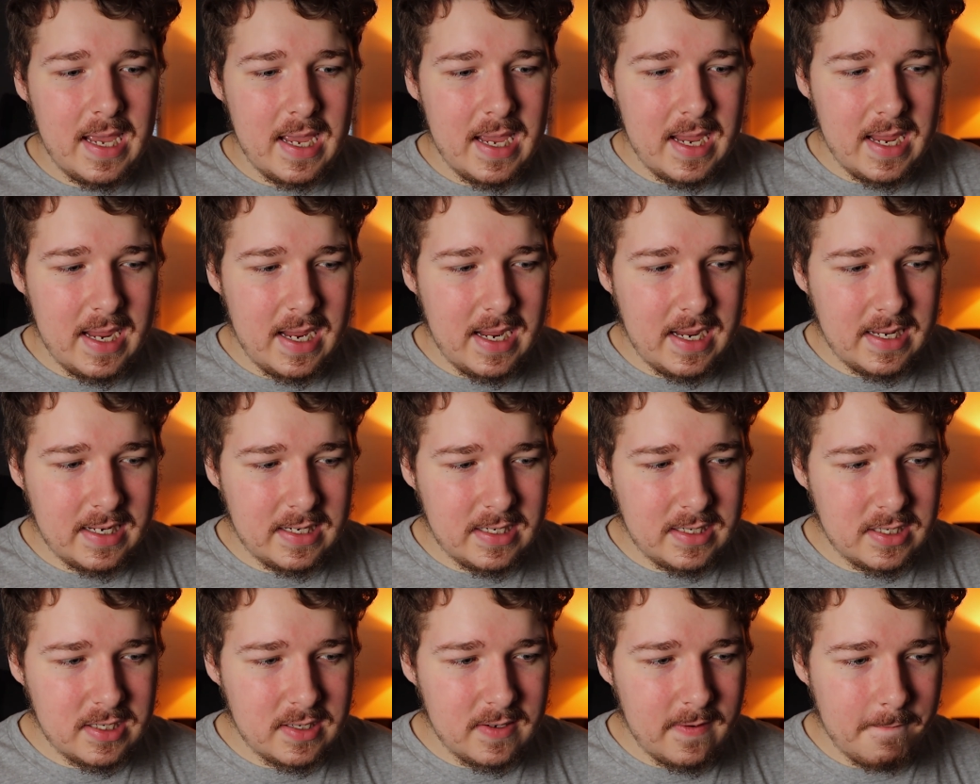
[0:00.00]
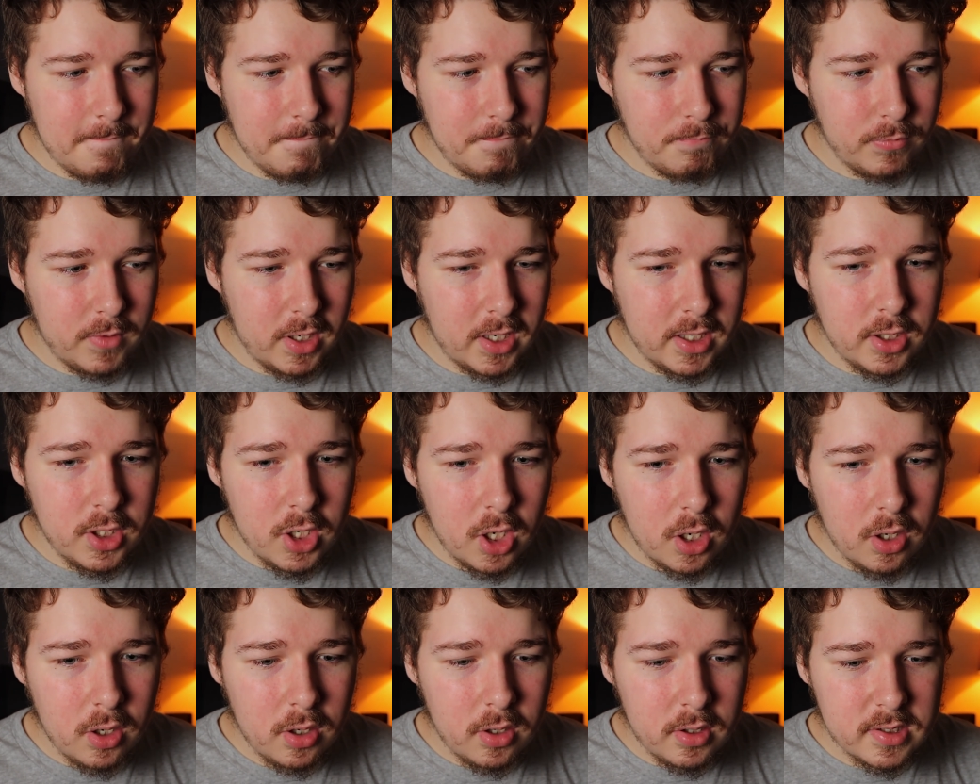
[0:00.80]
and I
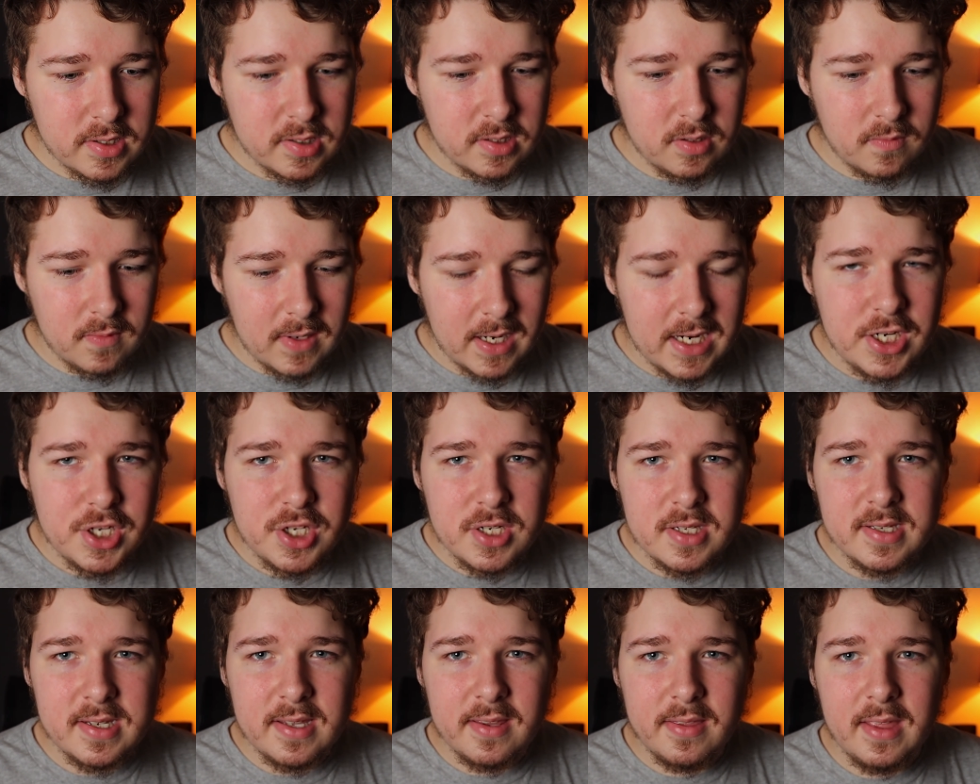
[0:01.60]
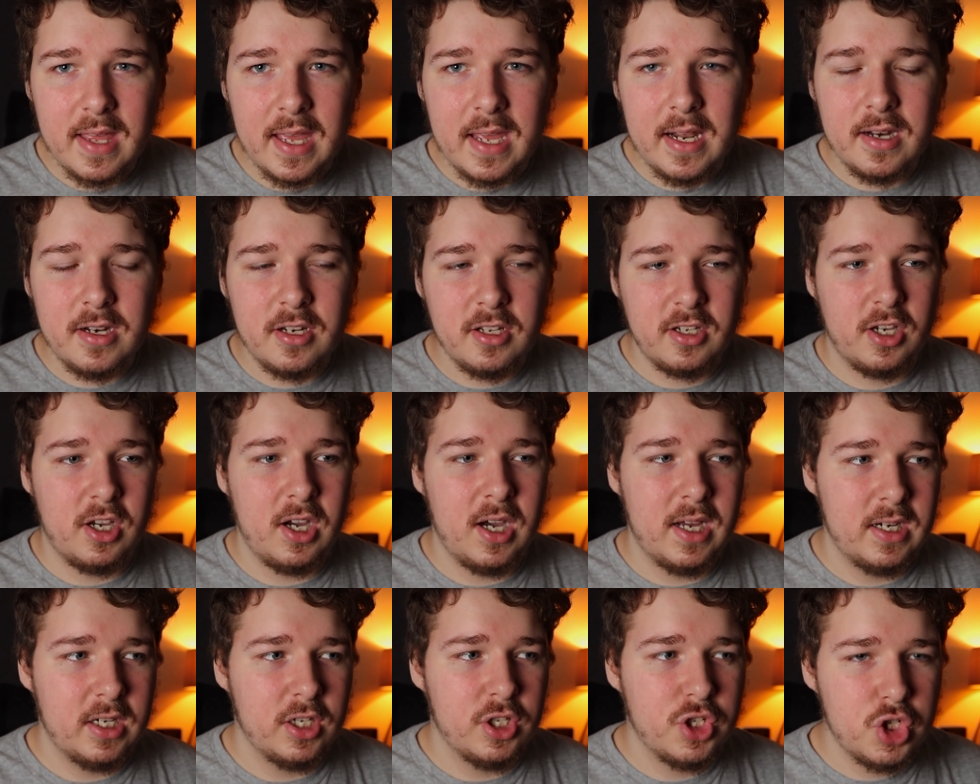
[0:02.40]
know serrations are there to
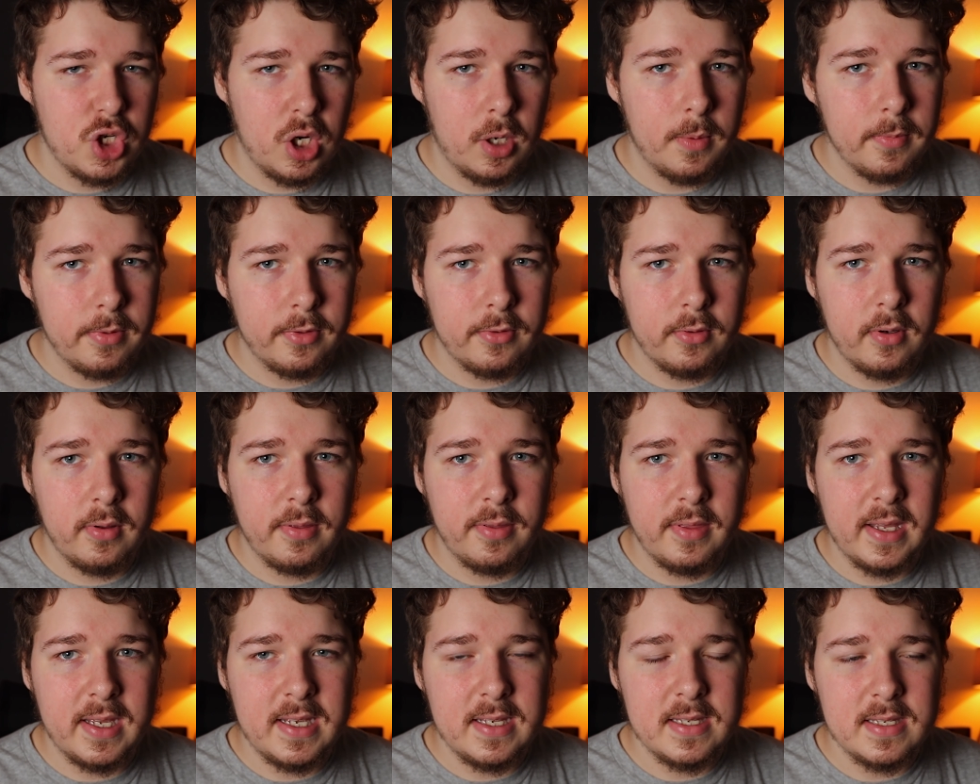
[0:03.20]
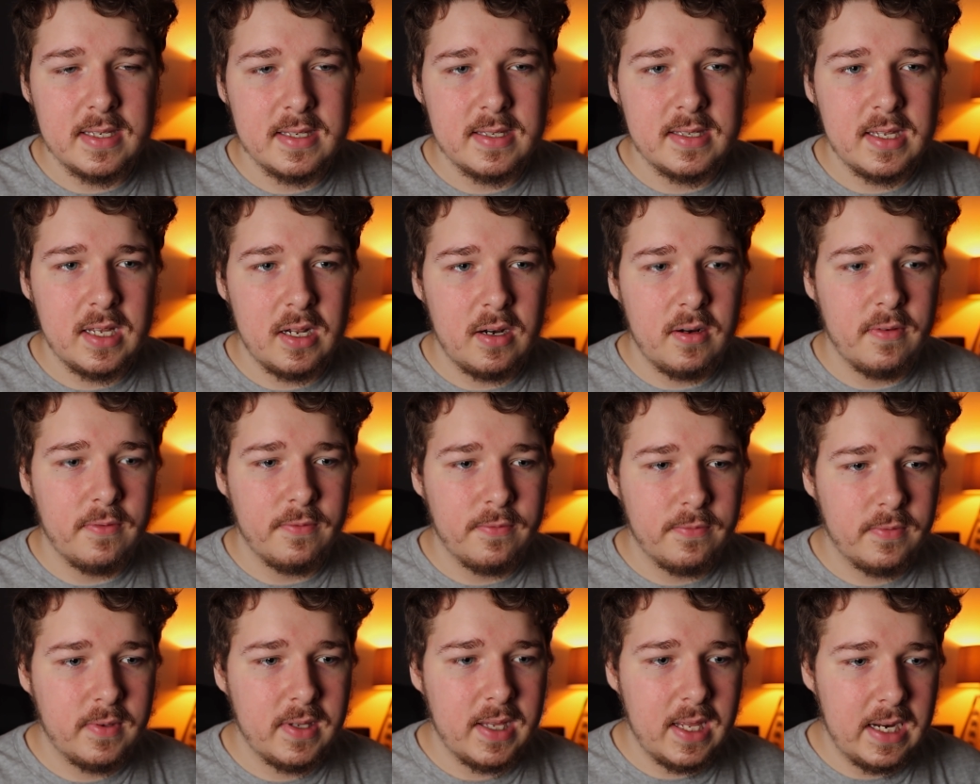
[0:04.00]
kind of chomp through things instead
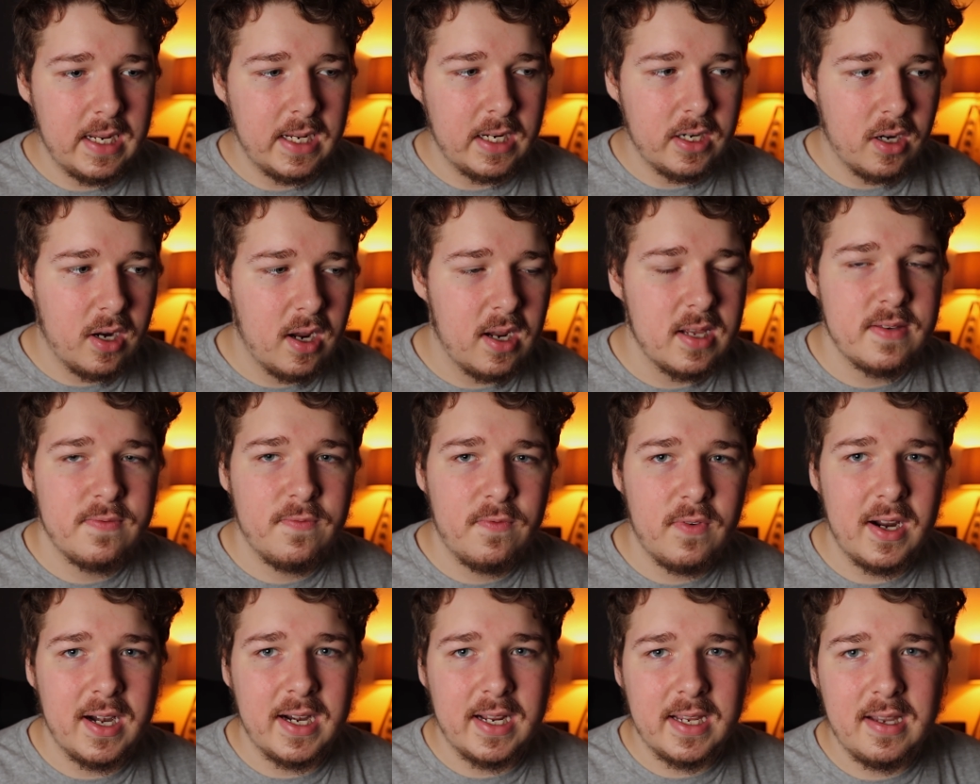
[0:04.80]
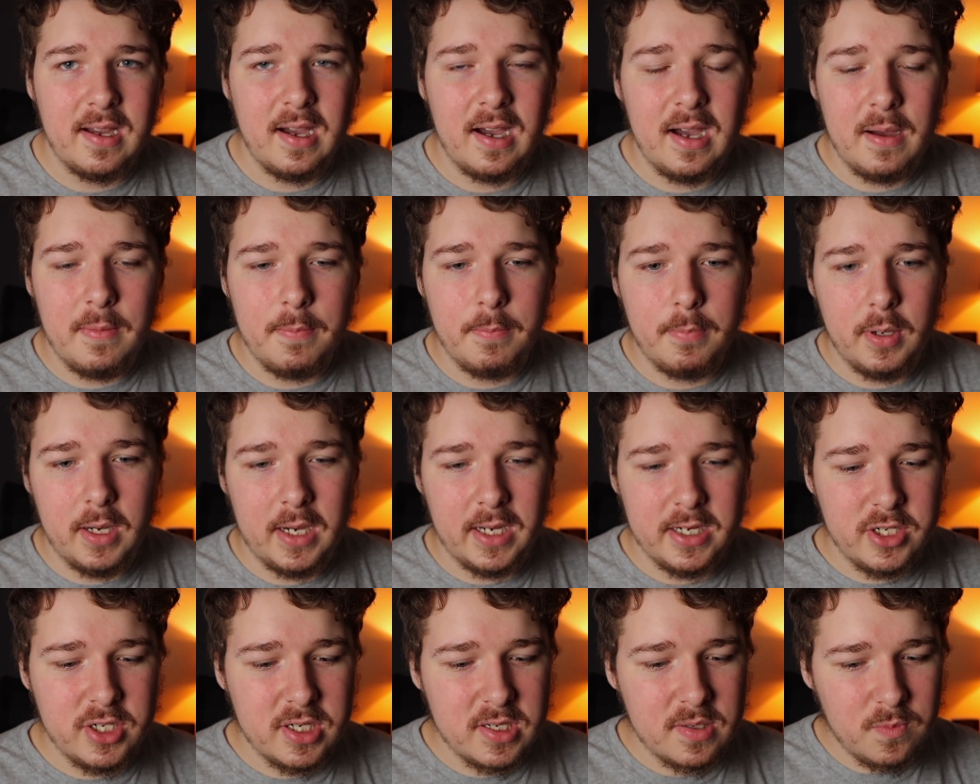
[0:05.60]
of getting a nice finer cut, but
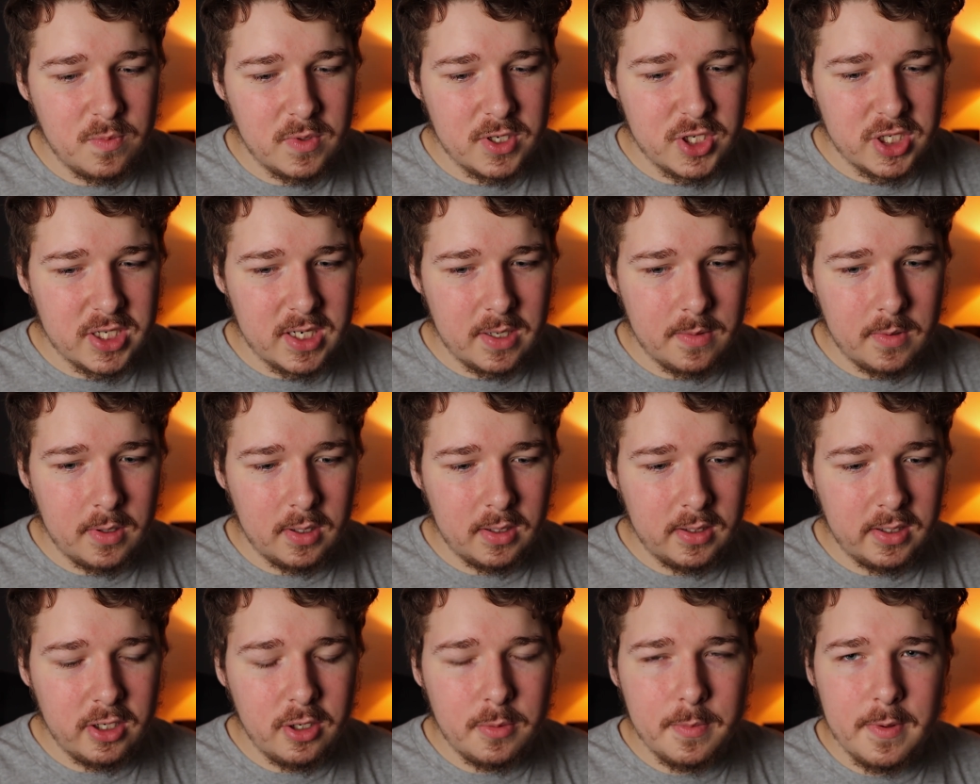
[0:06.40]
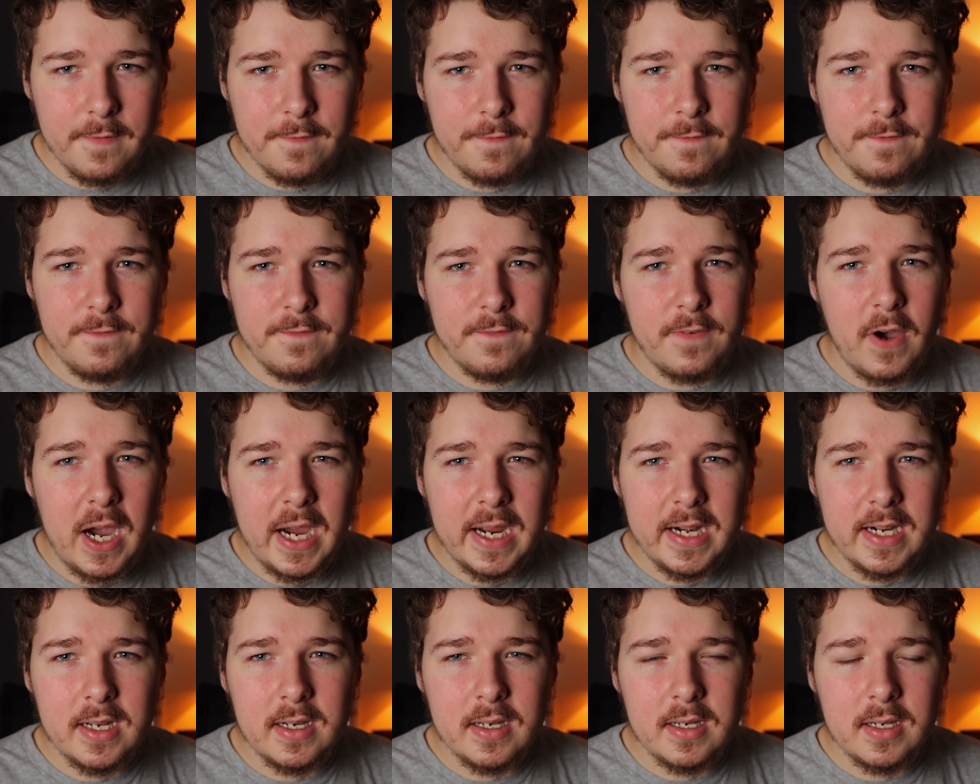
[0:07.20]
I just wish they were a little bit
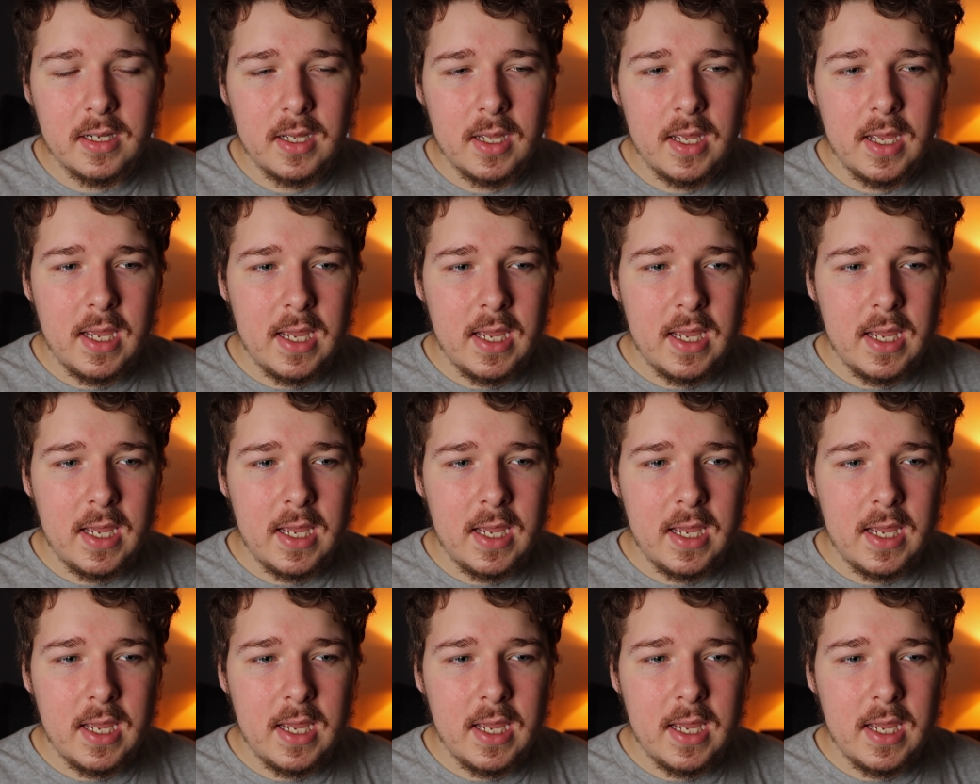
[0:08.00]
finer